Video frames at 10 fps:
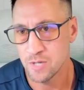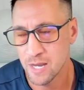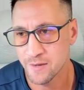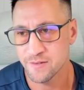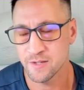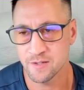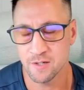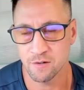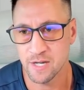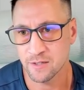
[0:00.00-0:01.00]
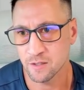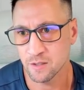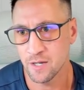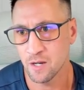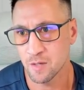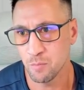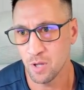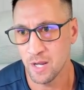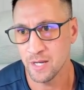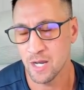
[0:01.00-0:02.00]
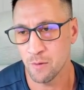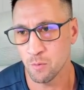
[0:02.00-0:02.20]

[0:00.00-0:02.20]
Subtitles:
Yes, you're technically not compliant.